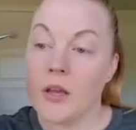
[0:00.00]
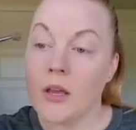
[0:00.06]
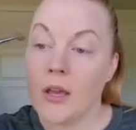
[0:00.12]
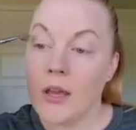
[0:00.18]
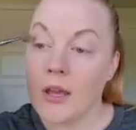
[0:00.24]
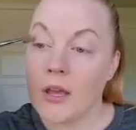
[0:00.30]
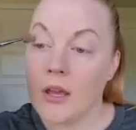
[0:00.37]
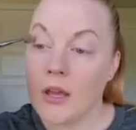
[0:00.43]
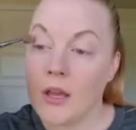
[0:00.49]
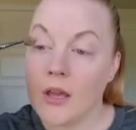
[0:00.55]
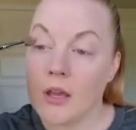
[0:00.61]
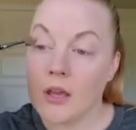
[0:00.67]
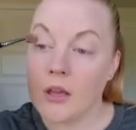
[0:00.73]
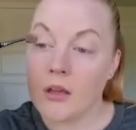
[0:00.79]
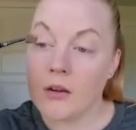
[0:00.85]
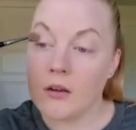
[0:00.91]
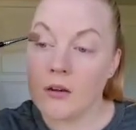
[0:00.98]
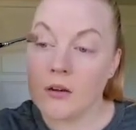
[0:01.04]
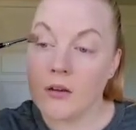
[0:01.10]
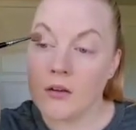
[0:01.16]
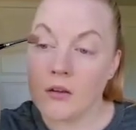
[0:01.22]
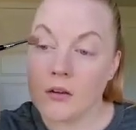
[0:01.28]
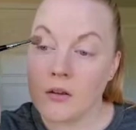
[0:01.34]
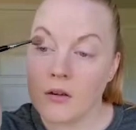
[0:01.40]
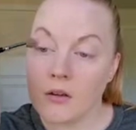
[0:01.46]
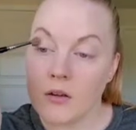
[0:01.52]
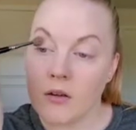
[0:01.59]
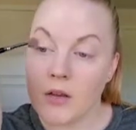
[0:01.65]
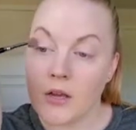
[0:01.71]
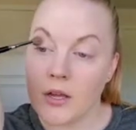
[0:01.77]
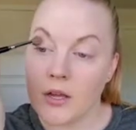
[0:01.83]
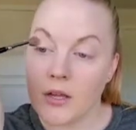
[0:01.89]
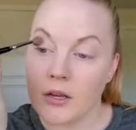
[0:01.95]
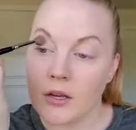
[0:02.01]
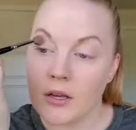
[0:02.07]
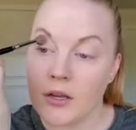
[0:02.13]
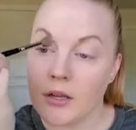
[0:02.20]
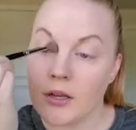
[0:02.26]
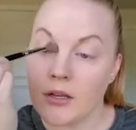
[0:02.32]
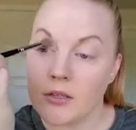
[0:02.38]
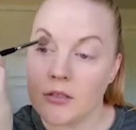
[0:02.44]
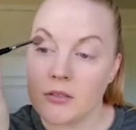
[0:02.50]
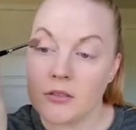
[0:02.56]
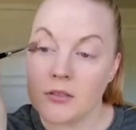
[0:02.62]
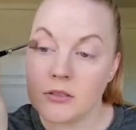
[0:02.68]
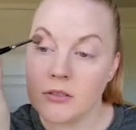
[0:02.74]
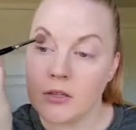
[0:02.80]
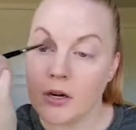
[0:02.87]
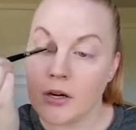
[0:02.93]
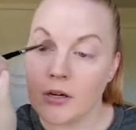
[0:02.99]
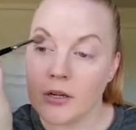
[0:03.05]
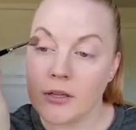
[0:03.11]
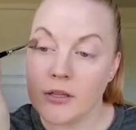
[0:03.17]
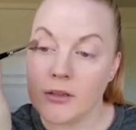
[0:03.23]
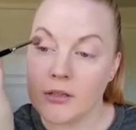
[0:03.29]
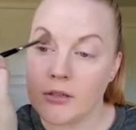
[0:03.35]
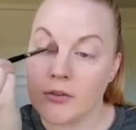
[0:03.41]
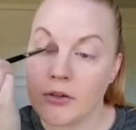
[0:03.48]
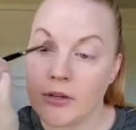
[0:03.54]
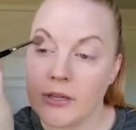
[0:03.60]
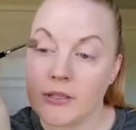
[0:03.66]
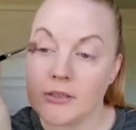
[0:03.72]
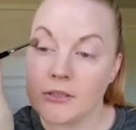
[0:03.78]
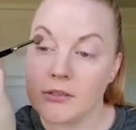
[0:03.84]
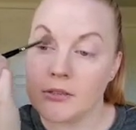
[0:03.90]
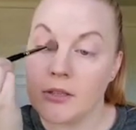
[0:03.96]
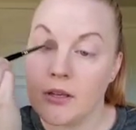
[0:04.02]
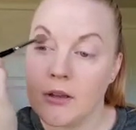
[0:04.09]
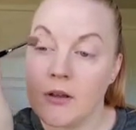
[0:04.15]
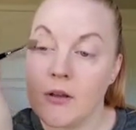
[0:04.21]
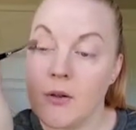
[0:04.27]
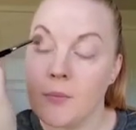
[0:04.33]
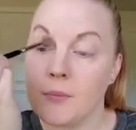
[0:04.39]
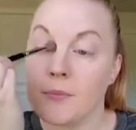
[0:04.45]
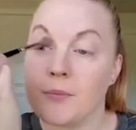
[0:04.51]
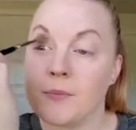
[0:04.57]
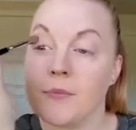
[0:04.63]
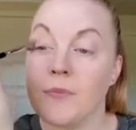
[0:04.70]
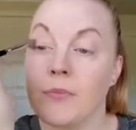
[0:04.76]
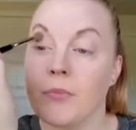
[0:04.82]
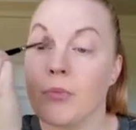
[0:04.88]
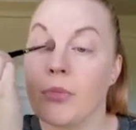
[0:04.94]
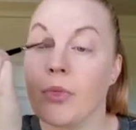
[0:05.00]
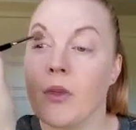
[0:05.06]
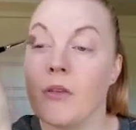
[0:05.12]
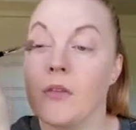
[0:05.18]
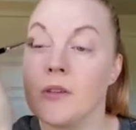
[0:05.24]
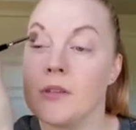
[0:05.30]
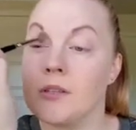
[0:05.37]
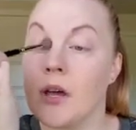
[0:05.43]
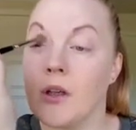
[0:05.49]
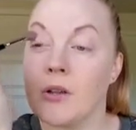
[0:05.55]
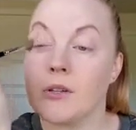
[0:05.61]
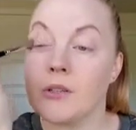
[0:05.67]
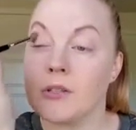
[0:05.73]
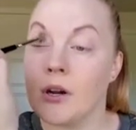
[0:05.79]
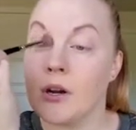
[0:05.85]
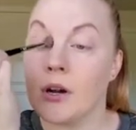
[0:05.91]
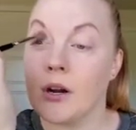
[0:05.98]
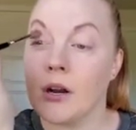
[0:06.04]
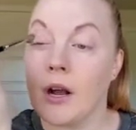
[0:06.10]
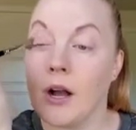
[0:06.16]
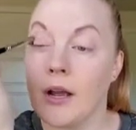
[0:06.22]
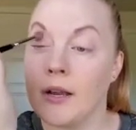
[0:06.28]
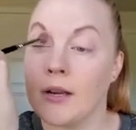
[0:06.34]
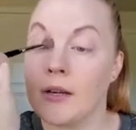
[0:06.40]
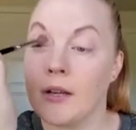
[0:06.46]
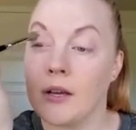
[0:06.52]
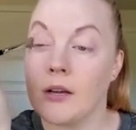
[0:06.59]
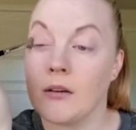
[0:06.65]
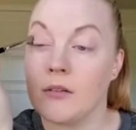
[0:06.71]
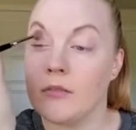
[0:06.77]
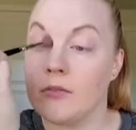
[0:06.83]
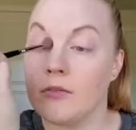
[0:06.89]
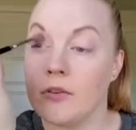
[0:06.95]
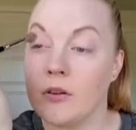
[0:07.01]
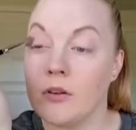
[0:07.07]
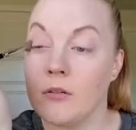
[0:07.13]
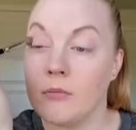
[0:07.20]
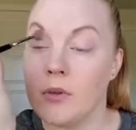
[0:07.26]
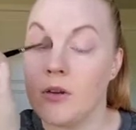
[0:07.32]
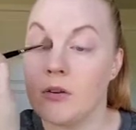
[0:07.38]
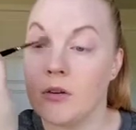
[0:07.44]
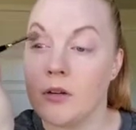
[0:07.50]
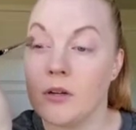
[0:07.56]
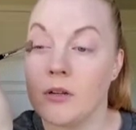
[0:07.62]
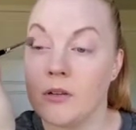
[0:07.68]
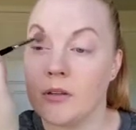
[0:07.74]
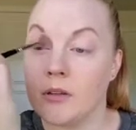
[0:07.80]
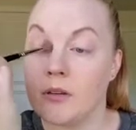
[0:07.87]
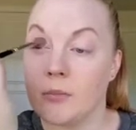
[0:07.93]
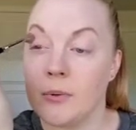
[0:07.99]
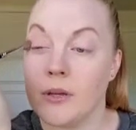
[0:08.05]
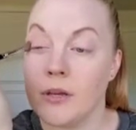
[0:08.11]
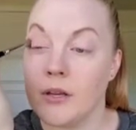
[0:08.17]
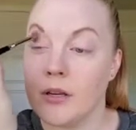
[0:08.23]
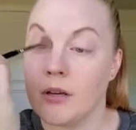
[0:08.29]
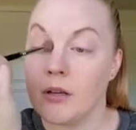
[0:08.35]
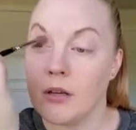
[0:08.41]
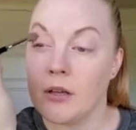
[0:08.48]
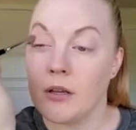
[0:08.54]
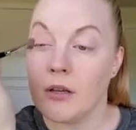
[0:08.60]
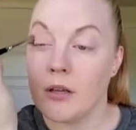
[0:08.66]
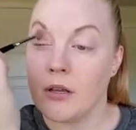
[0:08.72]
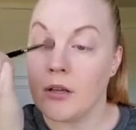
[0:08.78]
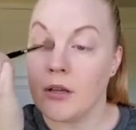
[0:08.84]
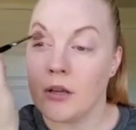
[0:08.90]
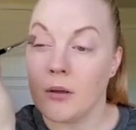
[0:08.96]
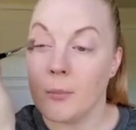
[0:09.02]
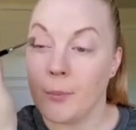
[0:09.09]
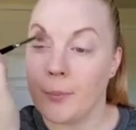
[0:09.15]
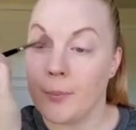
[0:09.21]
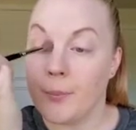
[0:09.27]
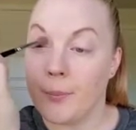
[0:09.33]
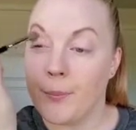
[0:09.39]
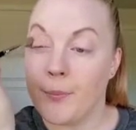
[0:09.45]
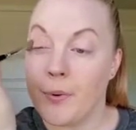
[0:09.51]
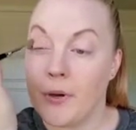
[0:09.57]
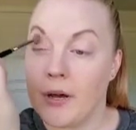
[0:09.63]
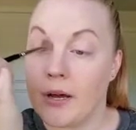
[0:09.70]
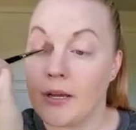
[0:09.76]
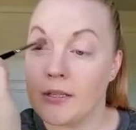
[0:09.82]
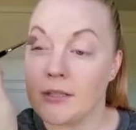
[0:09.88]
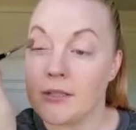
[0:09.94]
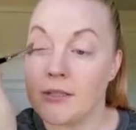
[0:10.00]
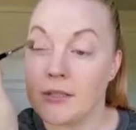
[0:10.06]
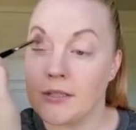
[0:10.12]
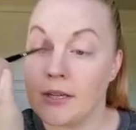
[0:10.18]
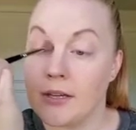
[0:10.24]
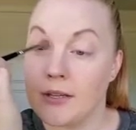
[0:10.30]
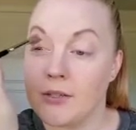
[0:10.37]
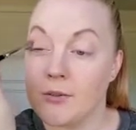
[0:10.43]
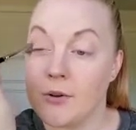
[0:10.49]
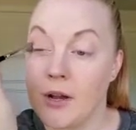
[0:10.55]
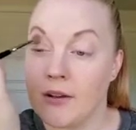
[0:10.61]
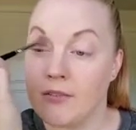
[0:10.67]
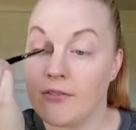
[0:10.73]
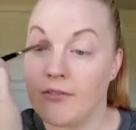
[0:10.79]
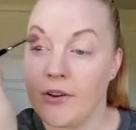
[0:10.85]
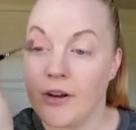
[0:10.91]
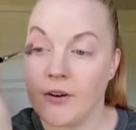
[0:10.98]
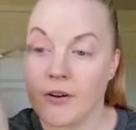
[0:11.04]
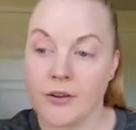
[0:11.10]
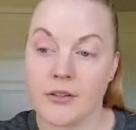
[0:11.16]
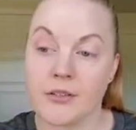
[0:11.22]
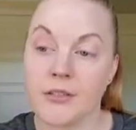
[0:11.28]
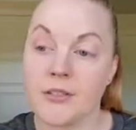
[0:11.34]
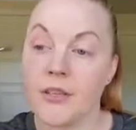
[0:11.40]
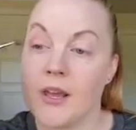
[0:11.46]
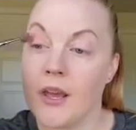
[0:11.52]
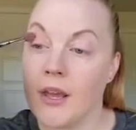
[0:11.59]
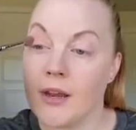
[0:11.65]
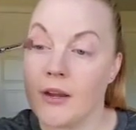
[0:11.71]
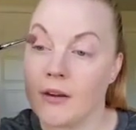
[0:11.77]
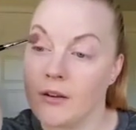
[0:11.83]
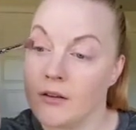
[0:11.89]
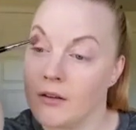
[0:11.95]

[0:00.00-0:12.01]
And I'm going to go ahead and start in the crease. And these colors are kind of muted a little bit, but since I do have fairer skin,